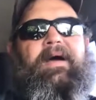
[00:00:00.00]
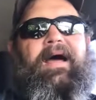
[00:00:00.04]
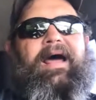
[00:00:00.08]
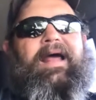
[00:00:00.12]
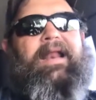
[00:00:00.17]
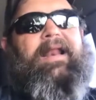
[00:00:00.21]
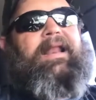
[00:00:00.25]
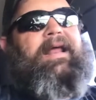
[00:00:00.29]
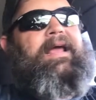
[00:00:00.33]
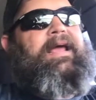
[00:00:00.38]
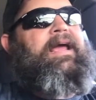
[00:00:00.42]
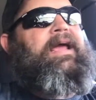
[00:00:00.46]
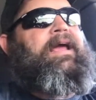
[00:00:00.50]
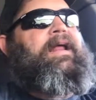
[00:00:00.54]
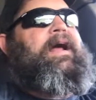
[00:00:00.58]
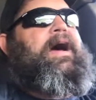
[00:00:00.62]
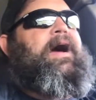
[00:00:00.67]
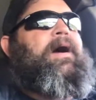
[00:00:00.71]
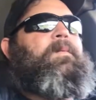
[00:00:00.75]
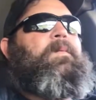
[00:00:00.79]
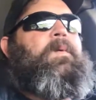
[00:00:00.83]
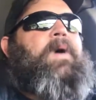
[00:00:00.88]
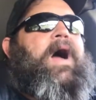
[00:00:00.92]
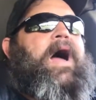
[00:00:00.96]
I lean,
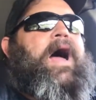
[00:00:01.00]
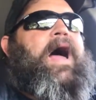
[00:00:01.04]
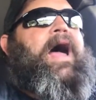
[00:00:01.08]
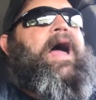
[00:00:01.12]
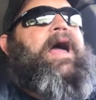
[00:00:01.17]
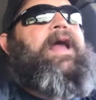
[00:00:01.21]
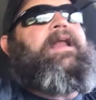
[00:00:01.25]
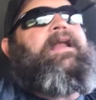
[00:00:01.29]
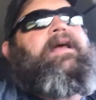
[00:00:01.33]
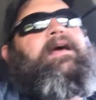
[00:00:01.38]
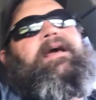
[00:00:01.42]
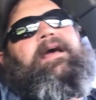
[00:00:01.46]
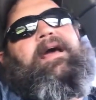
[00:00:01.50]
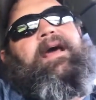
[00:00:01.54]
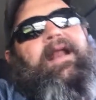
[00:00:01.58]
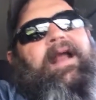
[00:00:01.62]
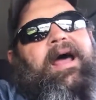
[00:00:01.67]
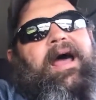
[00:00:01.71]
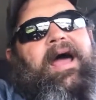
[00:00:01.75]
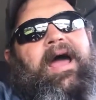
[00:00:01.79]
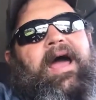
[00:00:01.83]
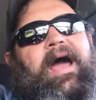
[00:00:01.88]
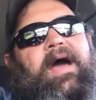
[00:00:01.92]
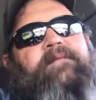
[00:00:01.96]
I ride,
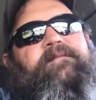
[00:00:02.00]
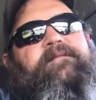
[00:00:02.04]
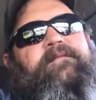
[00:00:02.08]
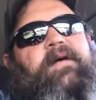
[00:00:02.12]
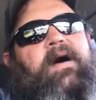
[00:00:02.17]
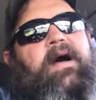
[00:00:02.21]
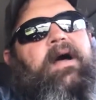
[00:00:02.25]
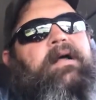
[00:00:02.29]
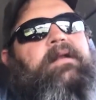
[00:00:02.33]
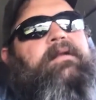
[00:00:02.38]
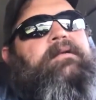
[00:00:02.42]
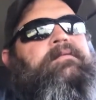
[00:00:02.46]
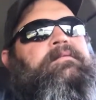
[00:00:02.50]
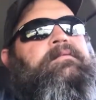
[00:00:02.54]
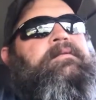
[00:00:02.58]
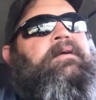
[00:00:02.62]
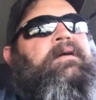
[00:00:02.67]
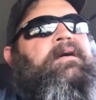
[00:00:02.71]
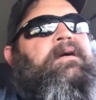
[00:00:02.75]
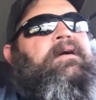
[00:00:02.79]
and I have fun.